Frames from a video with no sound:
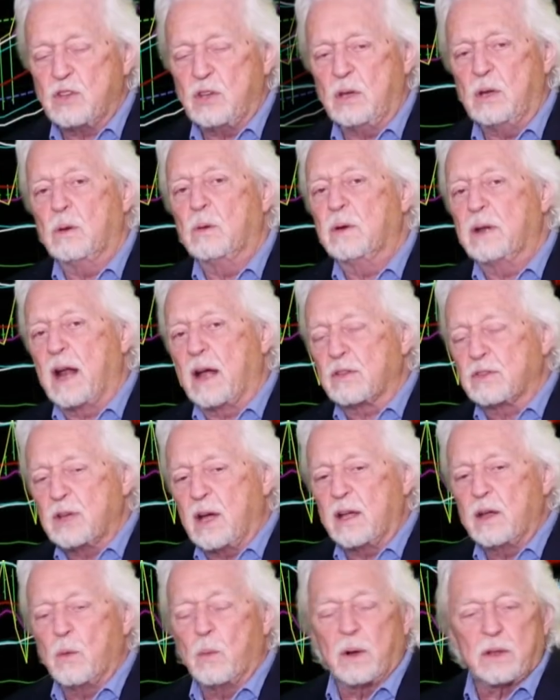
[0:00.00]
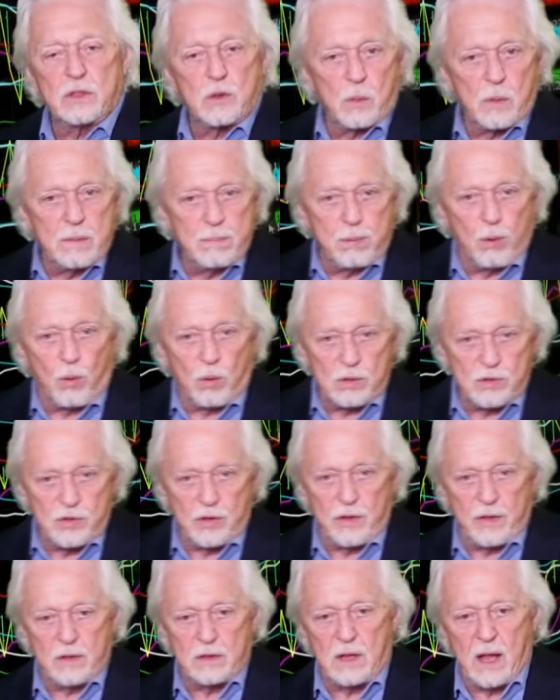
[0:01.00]
to you, and I'll tell you what the reports
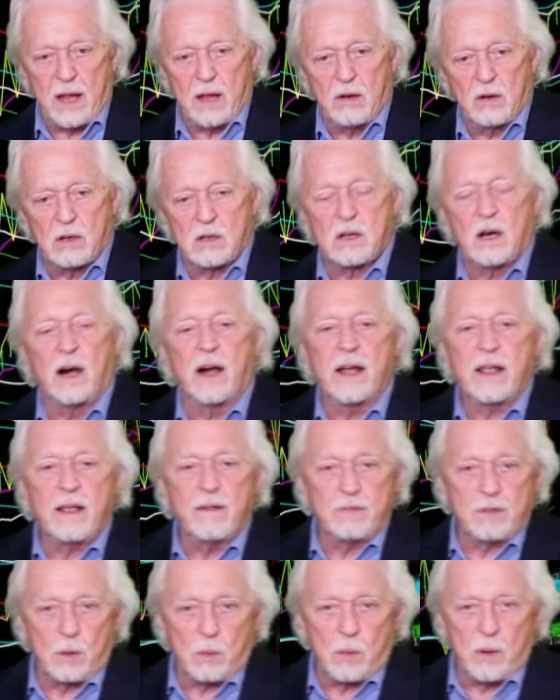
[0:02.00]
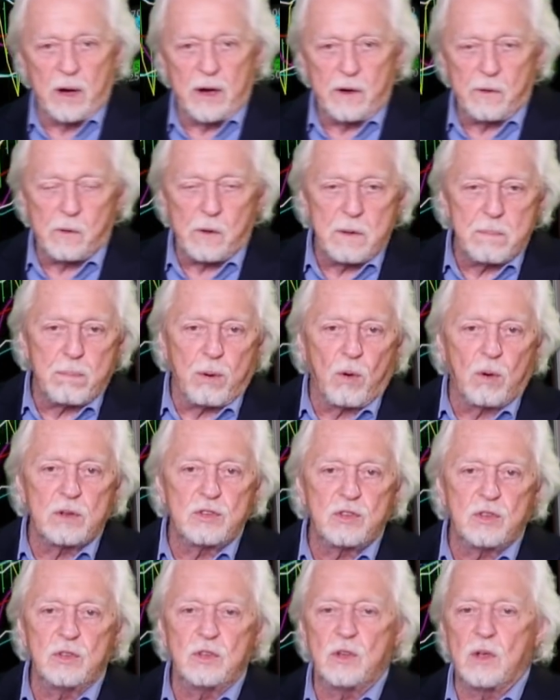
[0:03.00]
of the day look like. If there were any
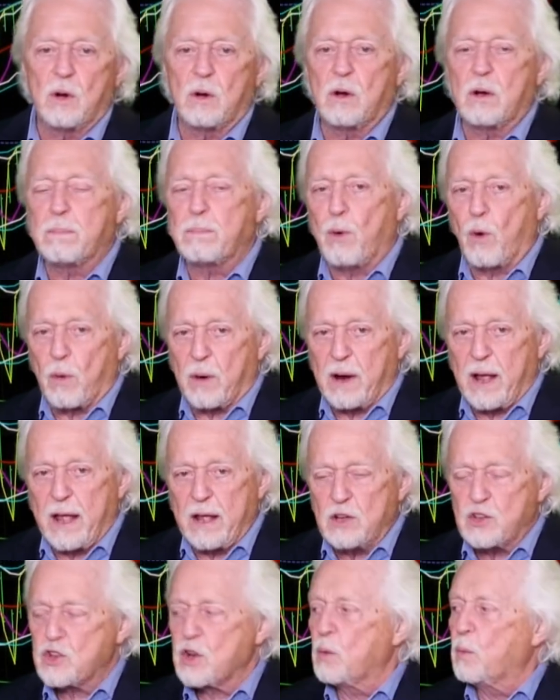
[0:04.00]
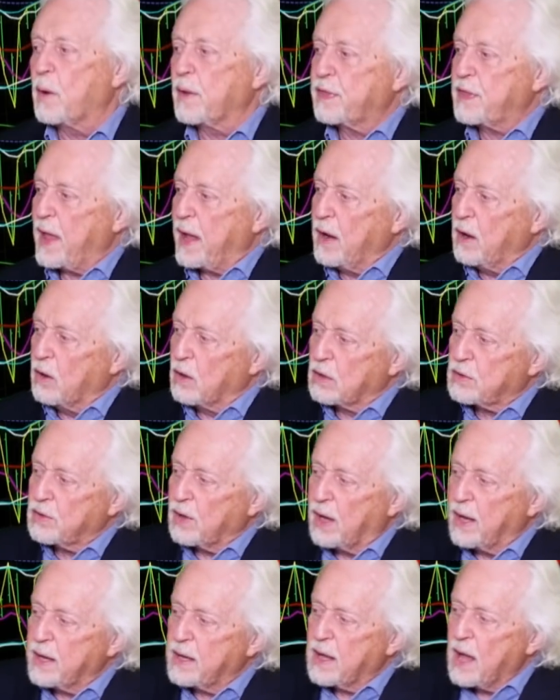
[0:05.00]
reports in Europe or Asia, what they looked
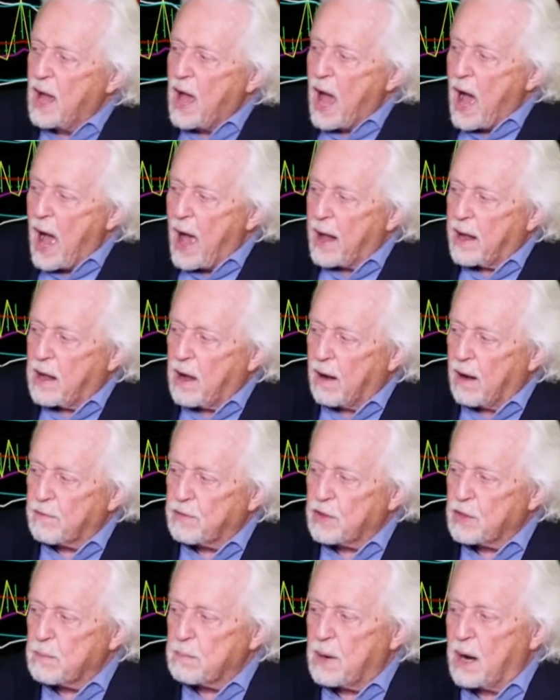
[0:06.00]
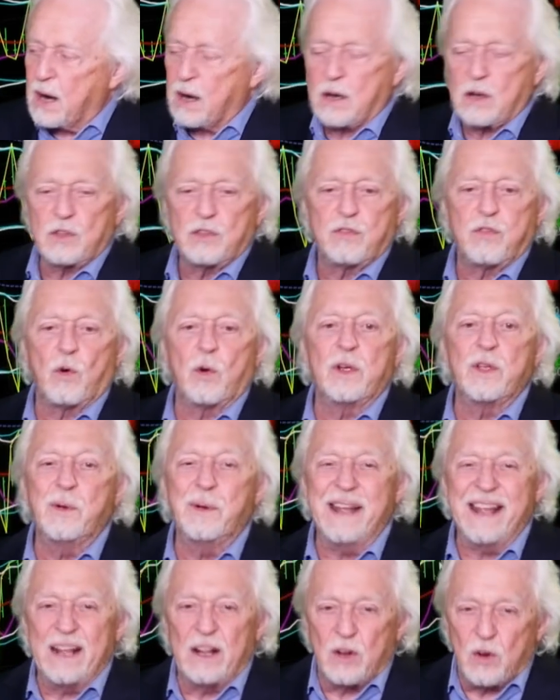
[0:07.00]
like. I cover the markets for
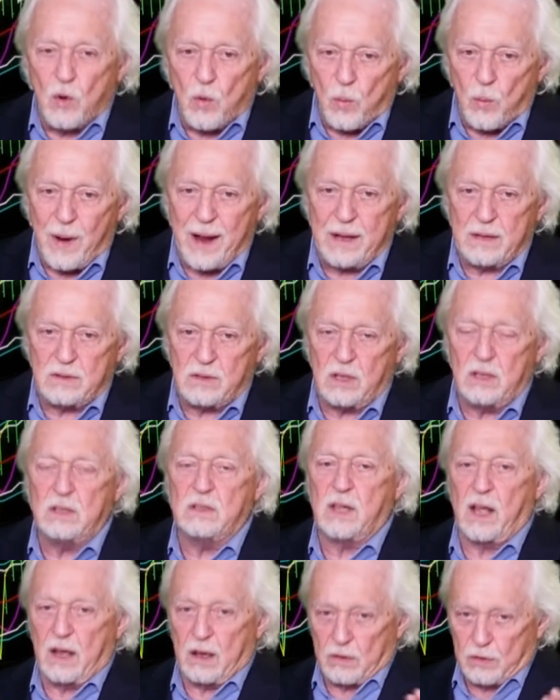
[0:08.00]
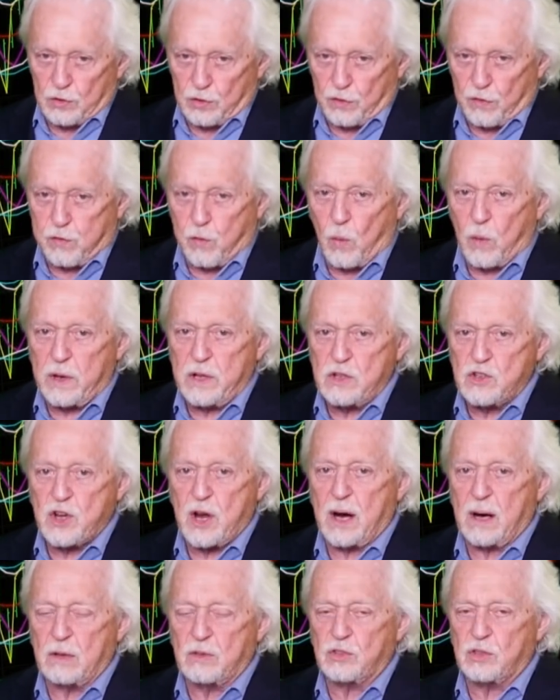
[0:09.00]
you in great detail. There's 40
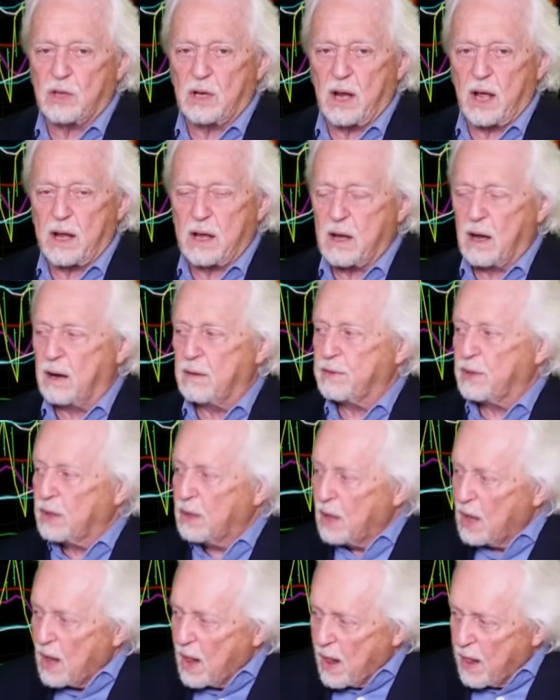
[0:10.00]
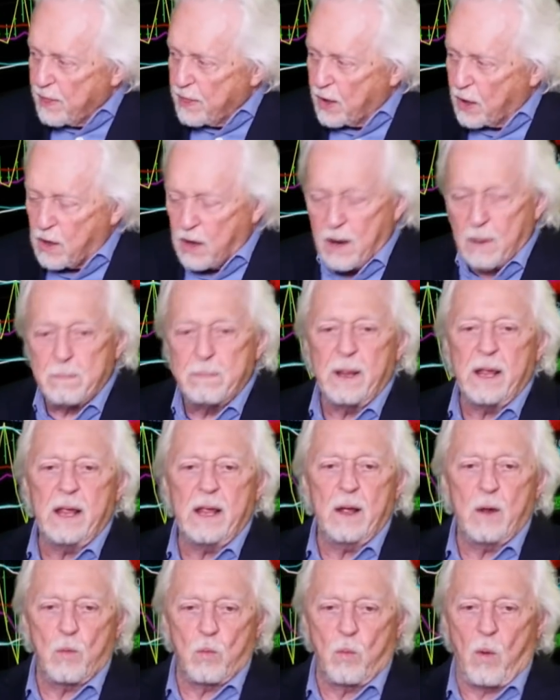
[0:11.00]
charts that I cover. They're going to
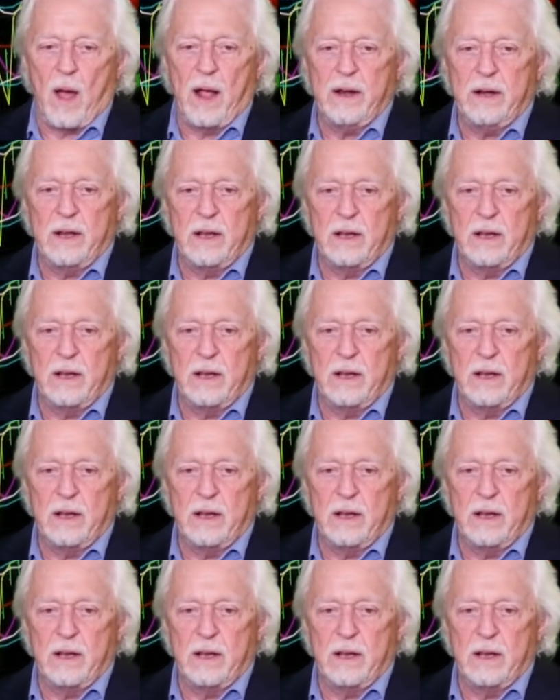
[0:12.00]
be right